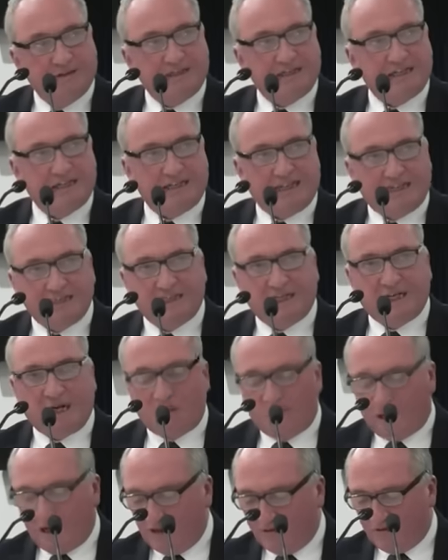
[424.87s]
that it doesn't
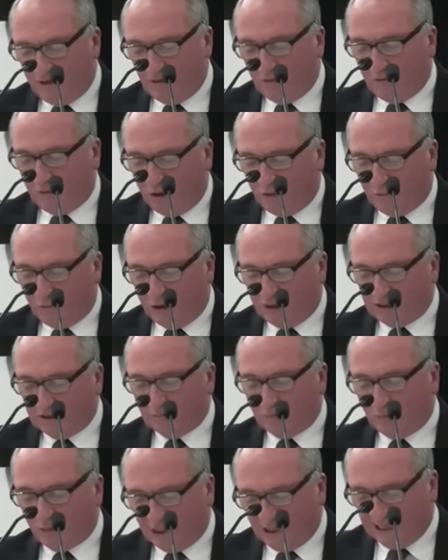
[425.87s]
go over what was
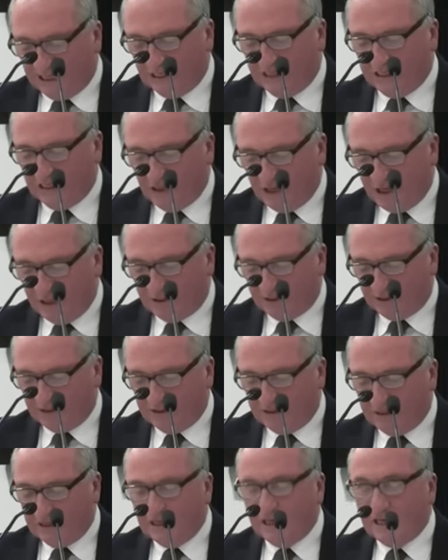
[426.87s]
clearly
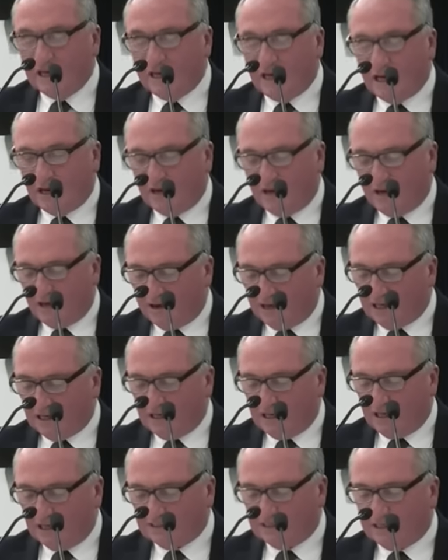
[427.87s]
noted in our area
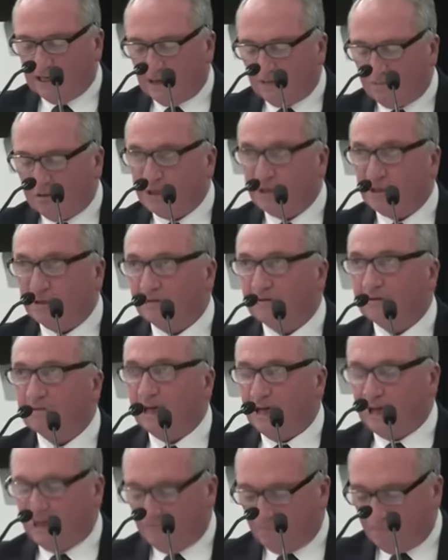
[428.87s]
as the Aboriginal
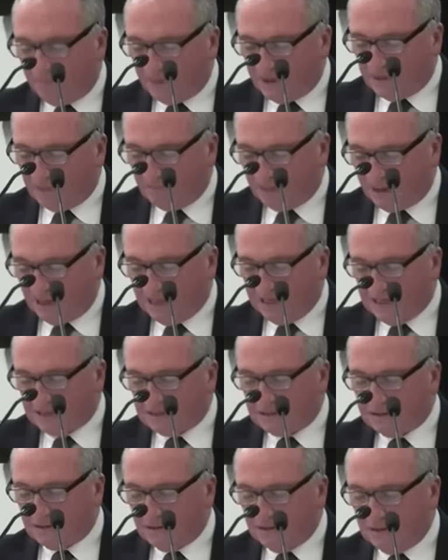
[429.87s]

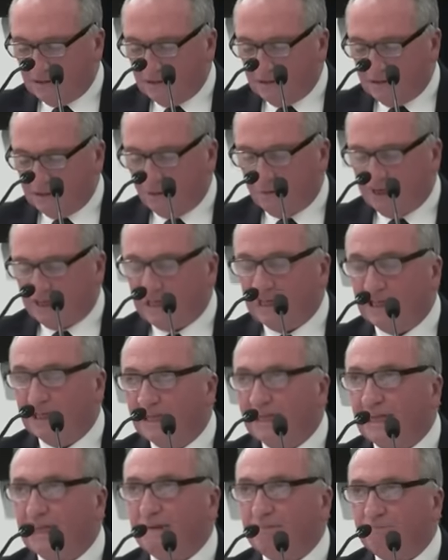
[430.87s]
place that we can
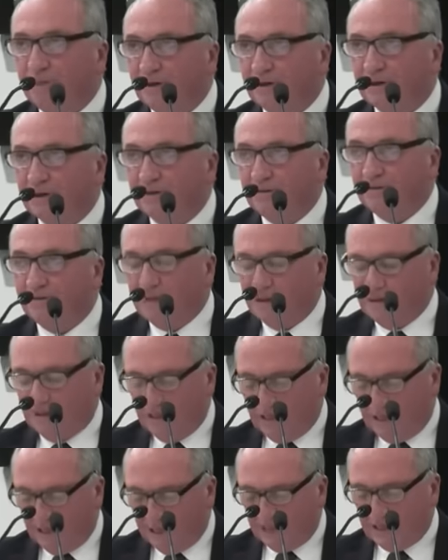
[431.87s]
clearly prove
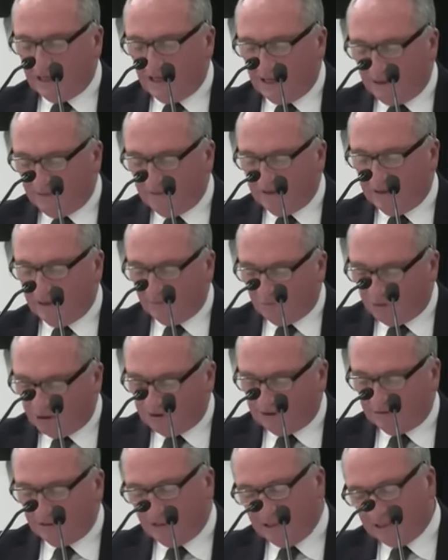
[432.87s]

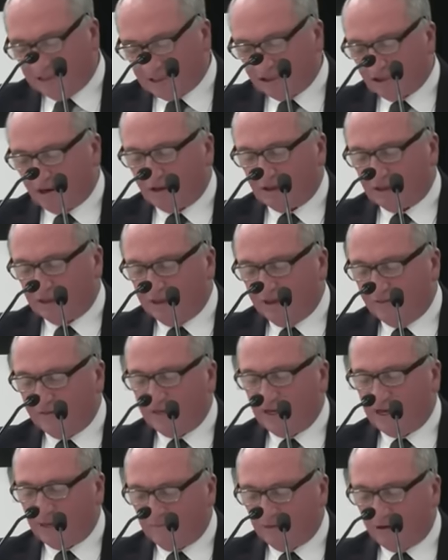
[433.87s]
was historically of
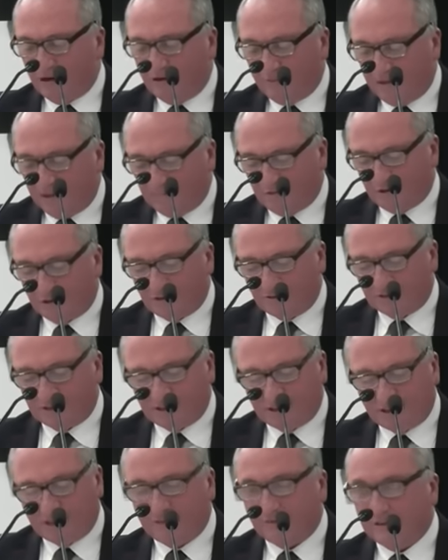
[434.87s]
Aboriginal
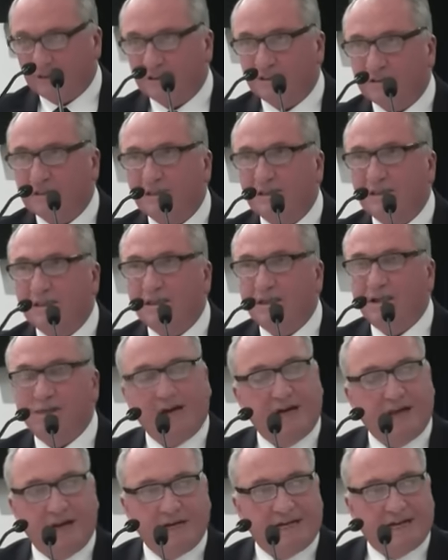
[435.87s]
significance,
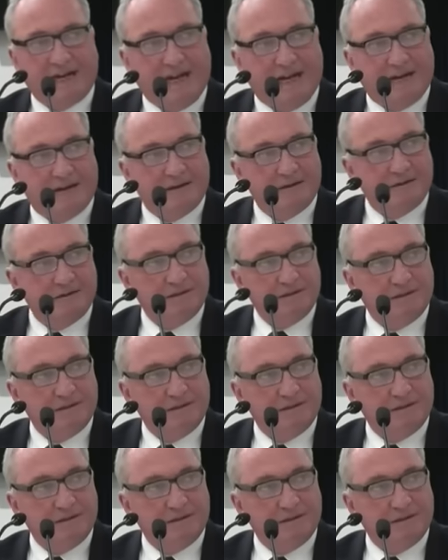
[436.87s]
they don't care.